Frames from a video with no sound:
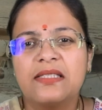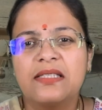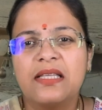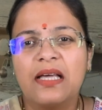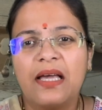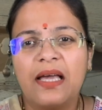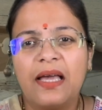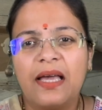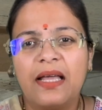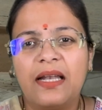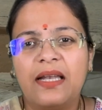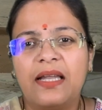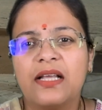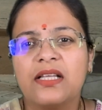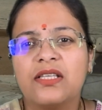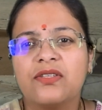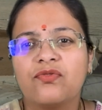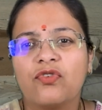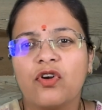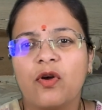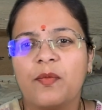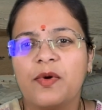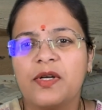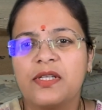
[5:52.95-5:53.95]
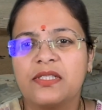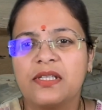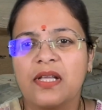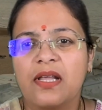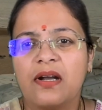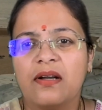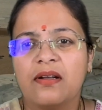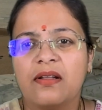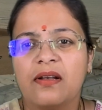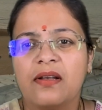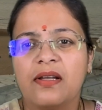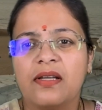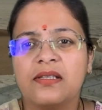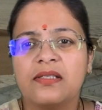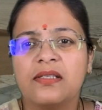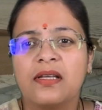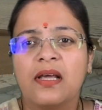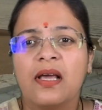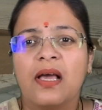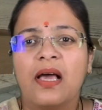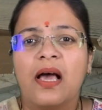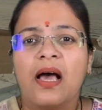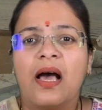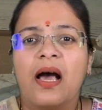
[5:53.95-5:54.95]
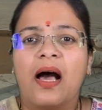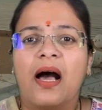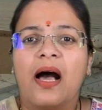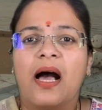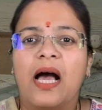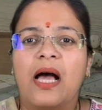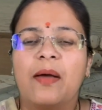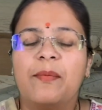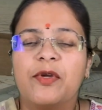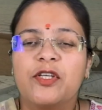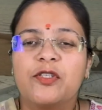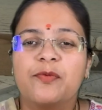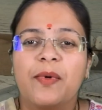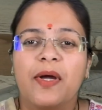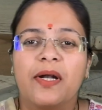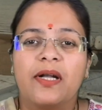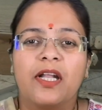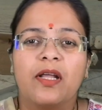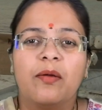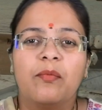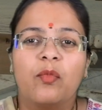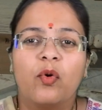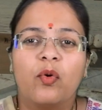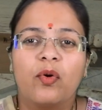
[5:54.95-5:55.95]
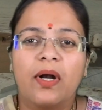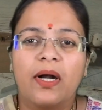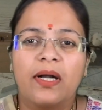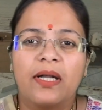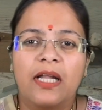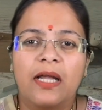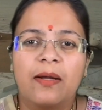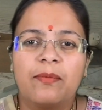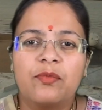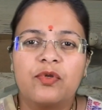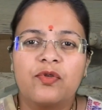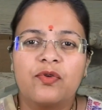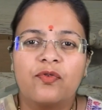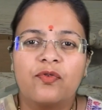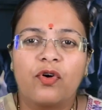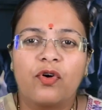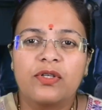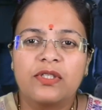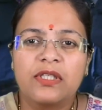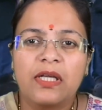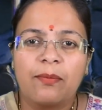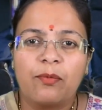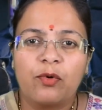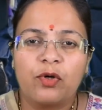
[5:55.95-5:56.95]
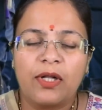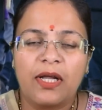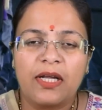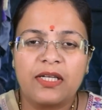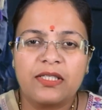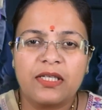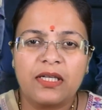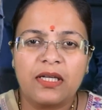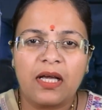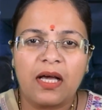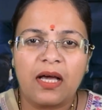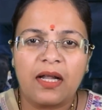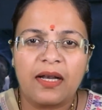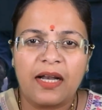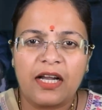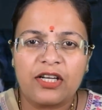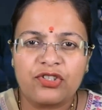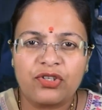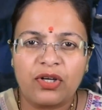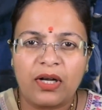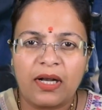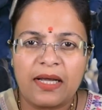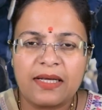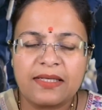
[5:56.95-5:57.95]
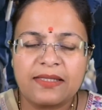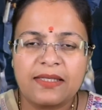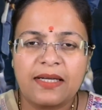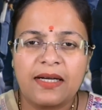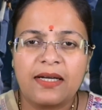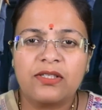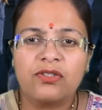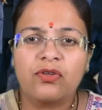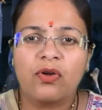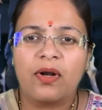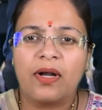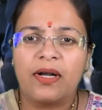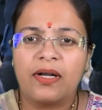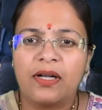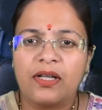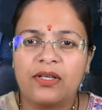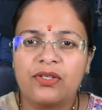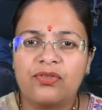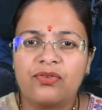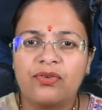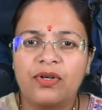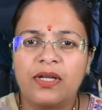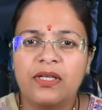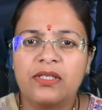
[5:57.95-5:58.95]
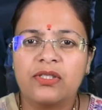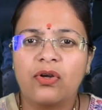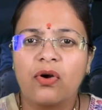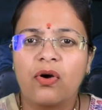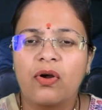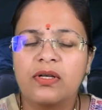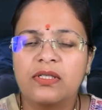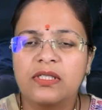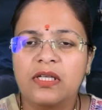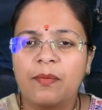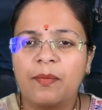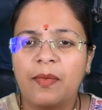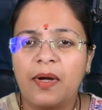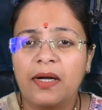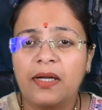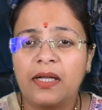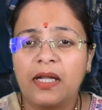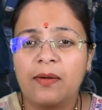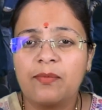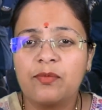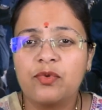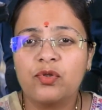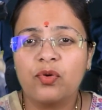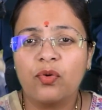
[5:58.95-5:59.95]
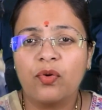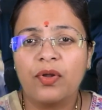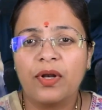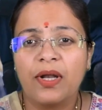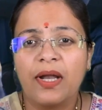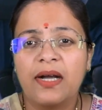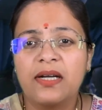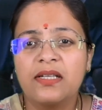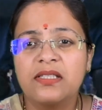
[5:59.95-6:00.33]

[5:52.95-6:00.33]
the aliens from its territories. I am expecting more attempts sabotaging our national assets or industries, or some attempts to create